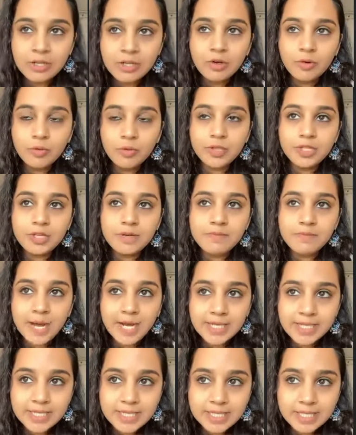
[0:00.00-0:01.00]
Within
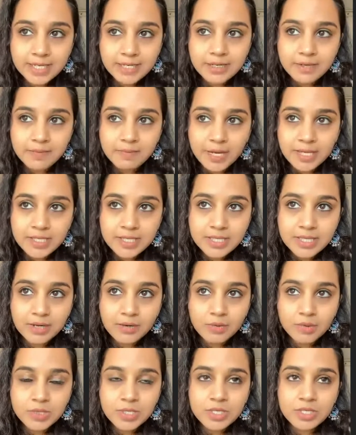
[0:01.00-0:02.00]
my state
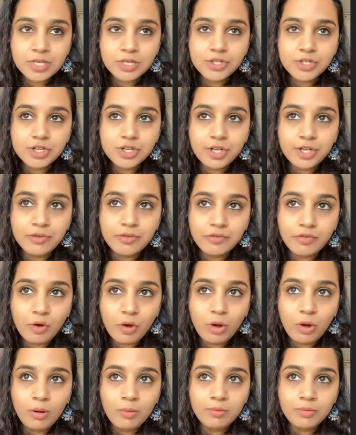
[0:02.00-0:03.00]
was essentially
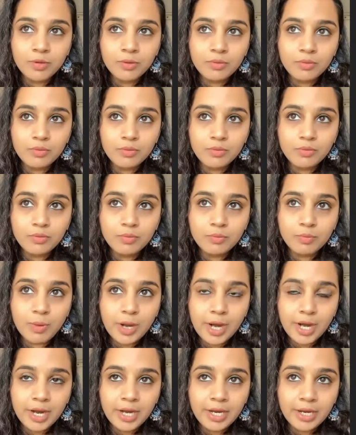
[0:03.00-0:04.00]
formed
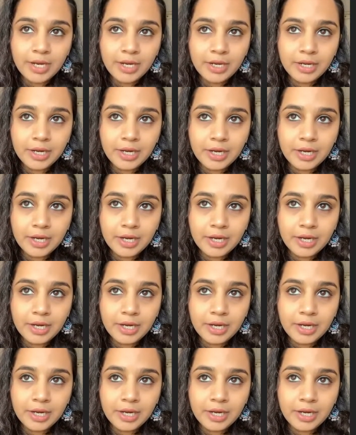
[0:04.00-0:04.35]
by